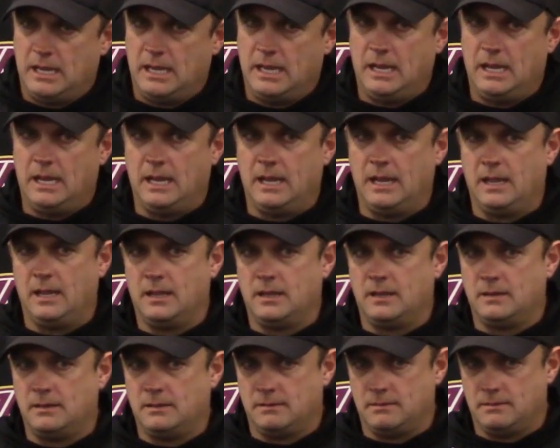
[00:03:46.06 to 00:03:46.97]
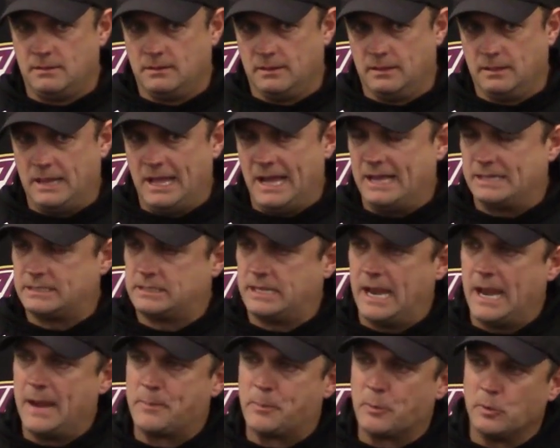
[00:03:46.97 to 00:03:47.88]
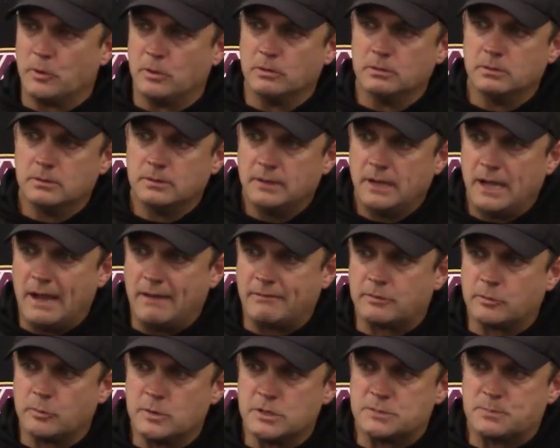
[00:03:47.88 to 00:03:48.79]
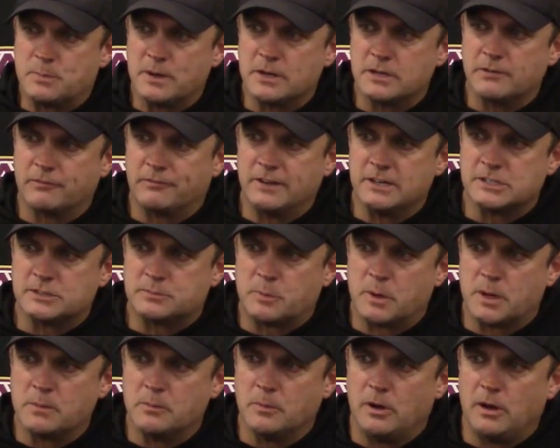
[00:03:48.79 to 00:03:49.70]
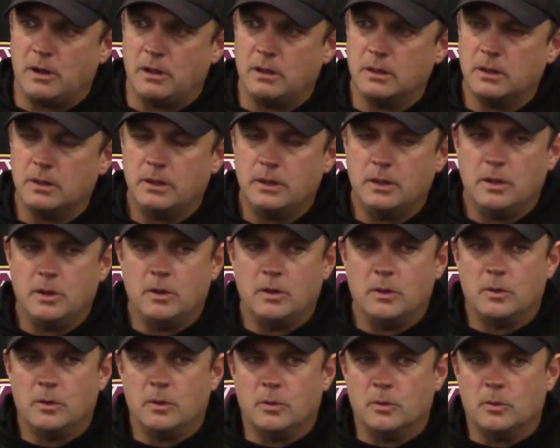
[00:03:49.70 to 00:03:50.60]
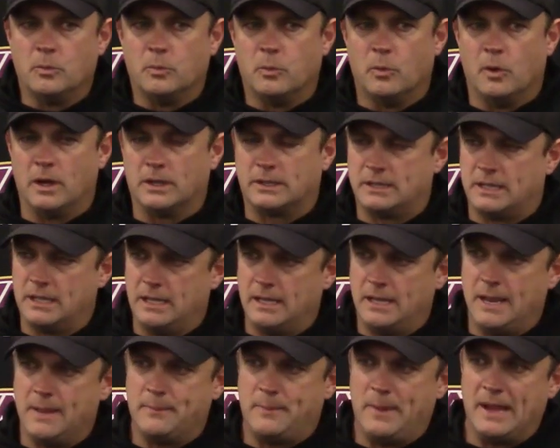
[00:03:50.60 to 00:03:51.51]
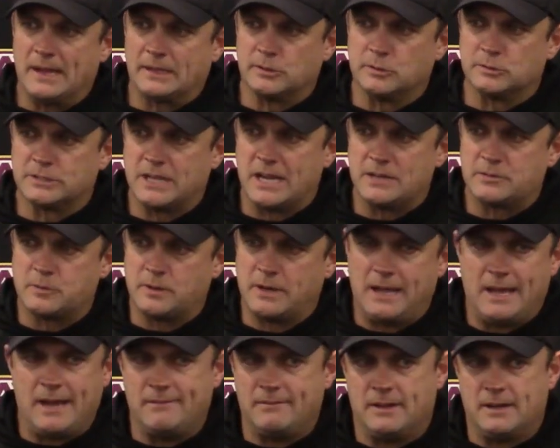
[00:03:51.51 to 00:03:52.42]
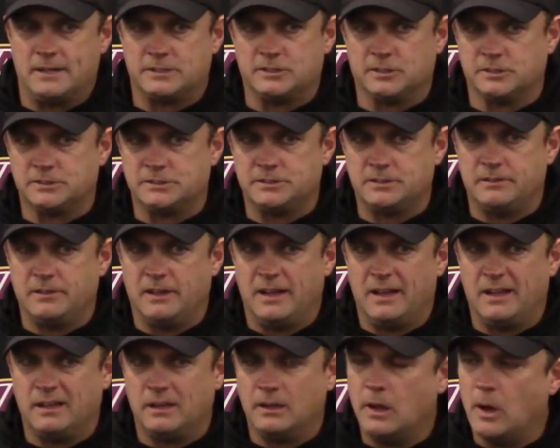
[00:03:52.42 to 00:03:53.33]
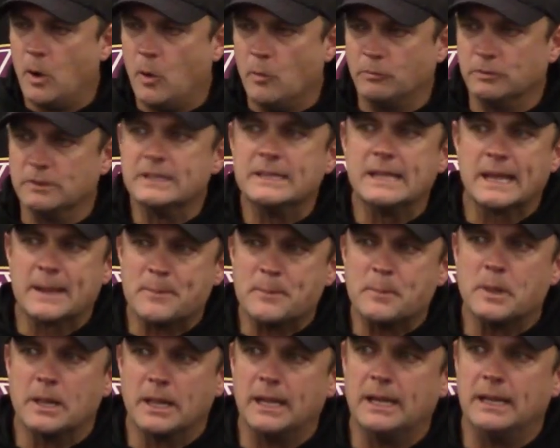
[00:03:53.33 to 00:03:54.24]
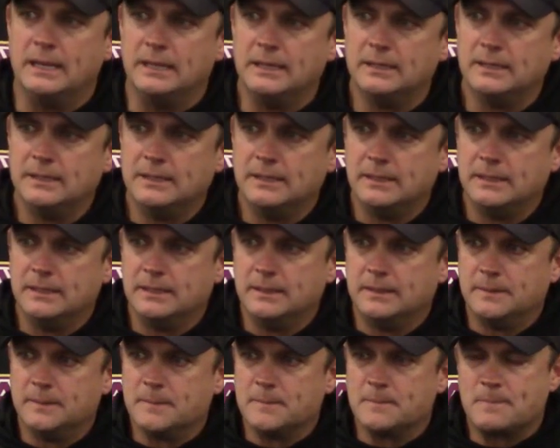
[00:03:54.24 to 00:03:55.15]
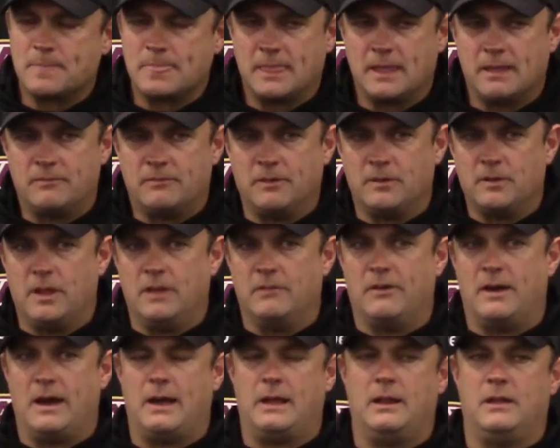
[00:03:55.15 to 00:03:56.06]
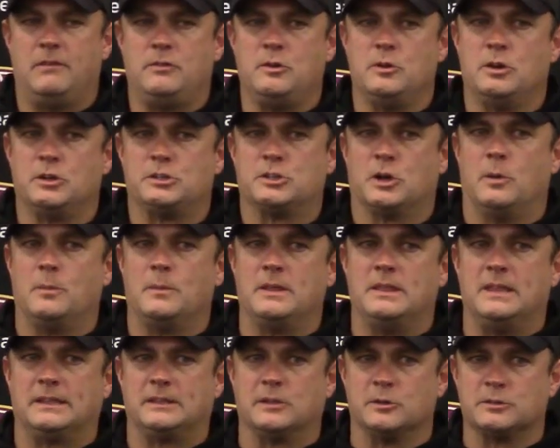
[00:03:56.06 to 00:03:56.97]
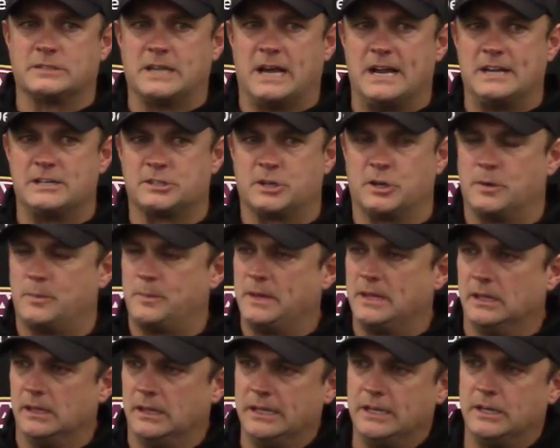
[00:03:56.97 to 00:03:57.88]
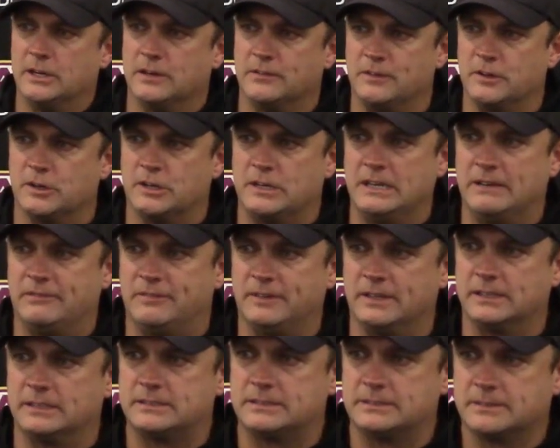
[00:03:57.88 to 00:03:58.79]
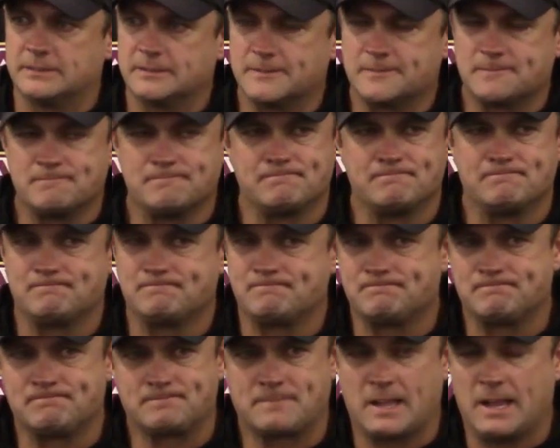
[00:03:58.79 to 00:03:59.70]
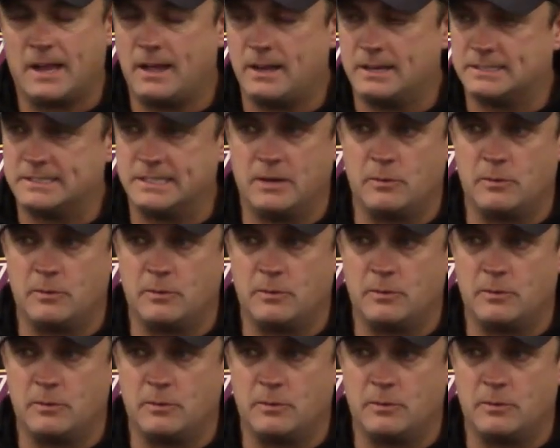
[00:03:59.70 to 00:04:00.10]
in last April, after we finished spring ball, what the impact those guys are going to have, I would have told you, hopefully they can play. If you would have told me that those guys are going to be the leader of your defense, I would have said